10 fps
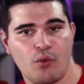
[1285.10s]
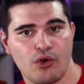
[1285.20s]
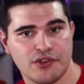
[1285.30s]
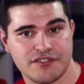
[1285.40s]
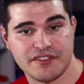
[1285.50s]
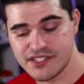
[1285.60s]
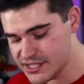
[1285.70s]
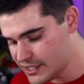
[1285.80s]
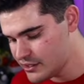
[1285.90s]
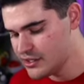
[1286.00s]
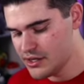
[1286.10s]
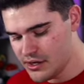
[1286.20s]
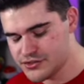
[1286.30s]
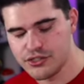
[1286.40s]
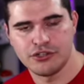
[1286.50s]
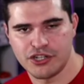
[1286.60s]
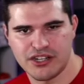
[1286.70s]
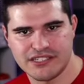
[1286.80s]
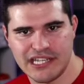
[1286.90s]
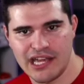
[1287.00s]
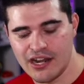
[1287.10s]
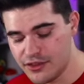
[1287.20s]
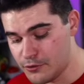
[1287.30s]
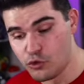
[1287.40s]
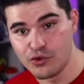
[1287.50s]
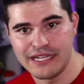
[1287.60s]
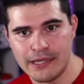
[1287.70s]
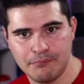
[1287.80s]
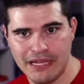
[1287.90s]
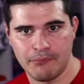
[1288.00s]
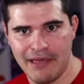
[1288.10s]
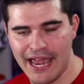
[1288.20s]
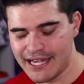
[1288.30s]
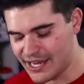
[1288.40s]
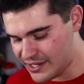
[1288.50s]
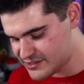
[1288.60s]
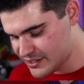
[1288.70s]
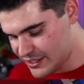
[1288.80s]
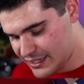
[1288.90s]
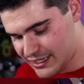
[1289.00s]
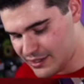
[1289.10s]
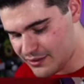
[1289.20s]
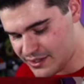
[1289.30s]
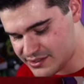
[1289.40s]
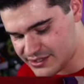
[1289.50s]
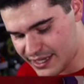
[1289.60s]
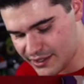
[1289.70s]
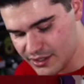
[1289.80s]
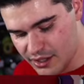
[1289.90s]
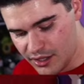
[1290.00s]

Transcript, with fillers: Warlords of the Sea, so you're going to see a lot of the really big bad guys in this deck.